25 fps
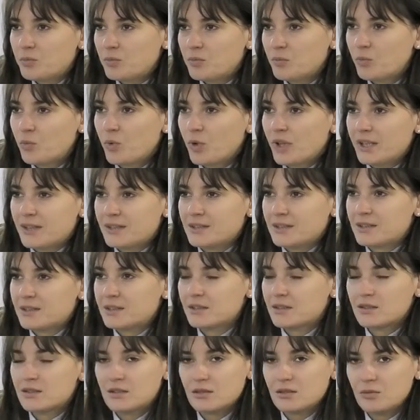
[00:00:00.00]
what
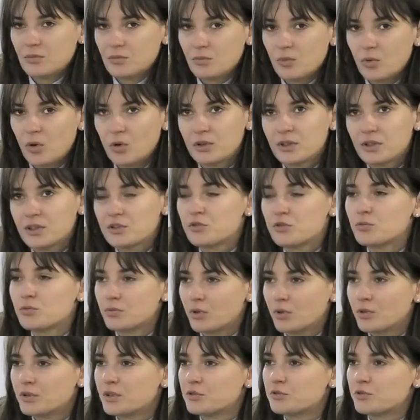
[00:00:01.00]
is on
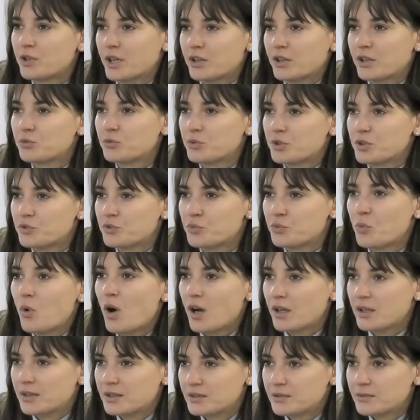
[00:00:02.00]
the track towards
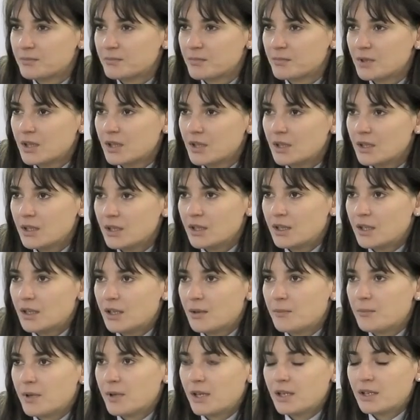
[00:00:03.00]
what.
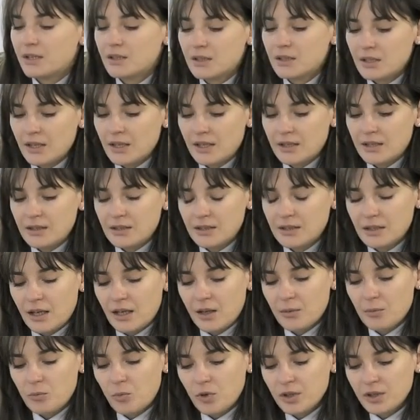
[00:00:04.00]
And
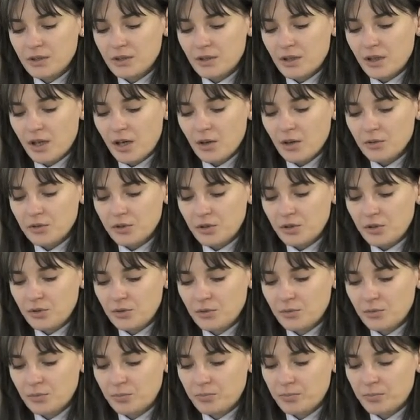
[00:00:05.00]
I wonder, how do
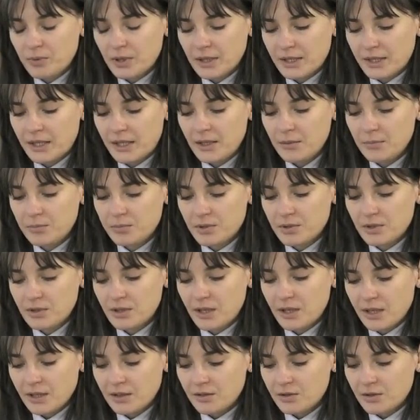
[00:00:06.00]
you keep
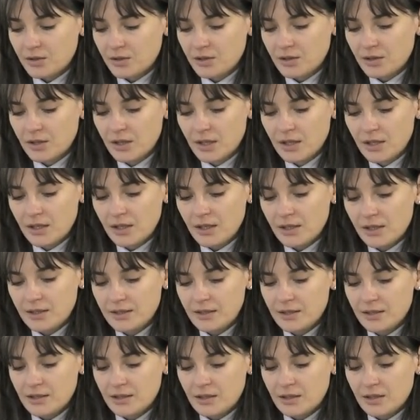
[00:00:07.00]
together
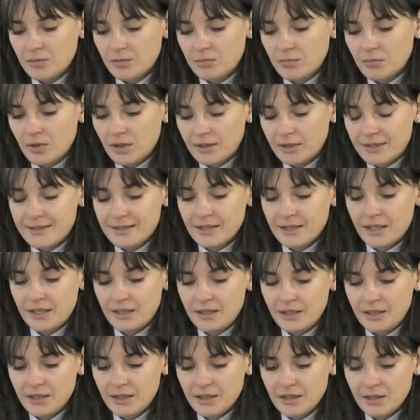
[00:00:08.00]
this
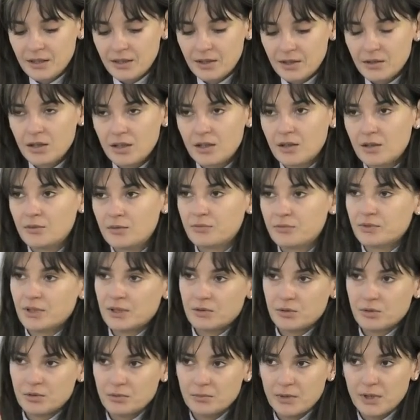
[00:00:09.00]
idea of
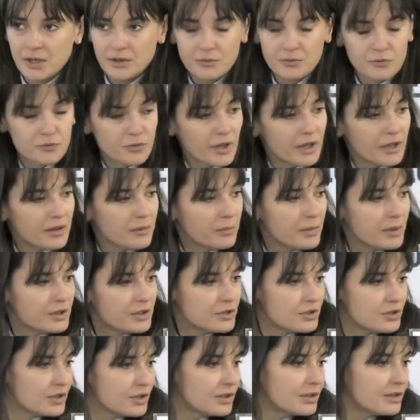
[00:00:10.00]
that Frank
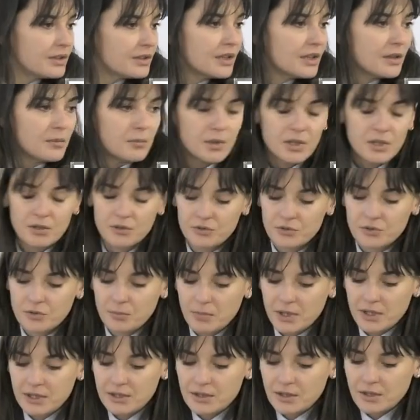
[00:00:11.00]
mentioned, but also
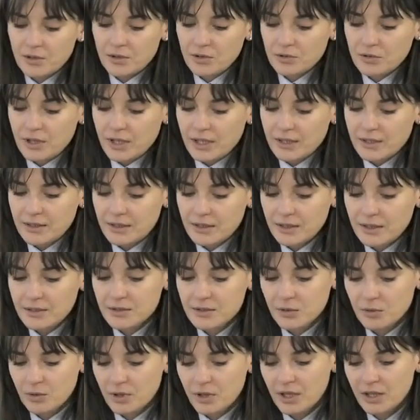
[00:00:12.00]
Matteo, that
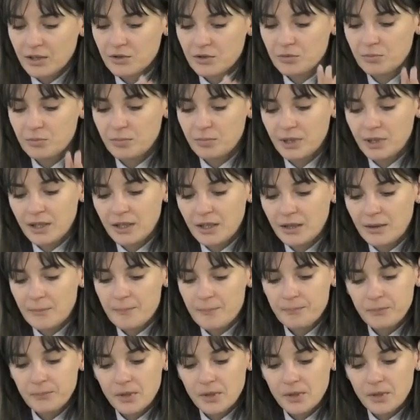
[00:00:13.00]
it's okay to be